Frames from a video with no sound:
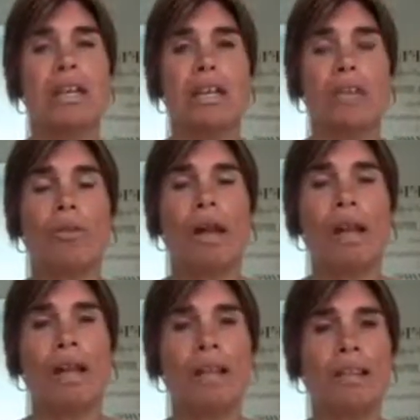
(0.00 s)
you know, I
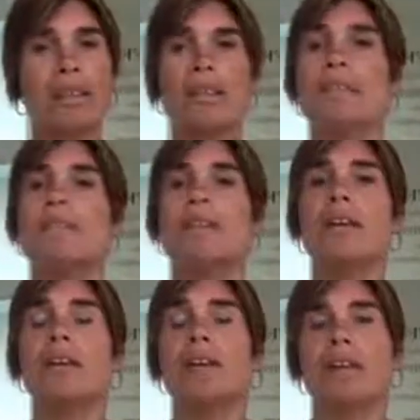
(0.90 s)
had these
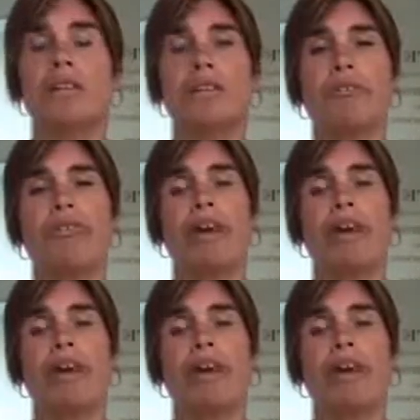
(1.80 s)
kind of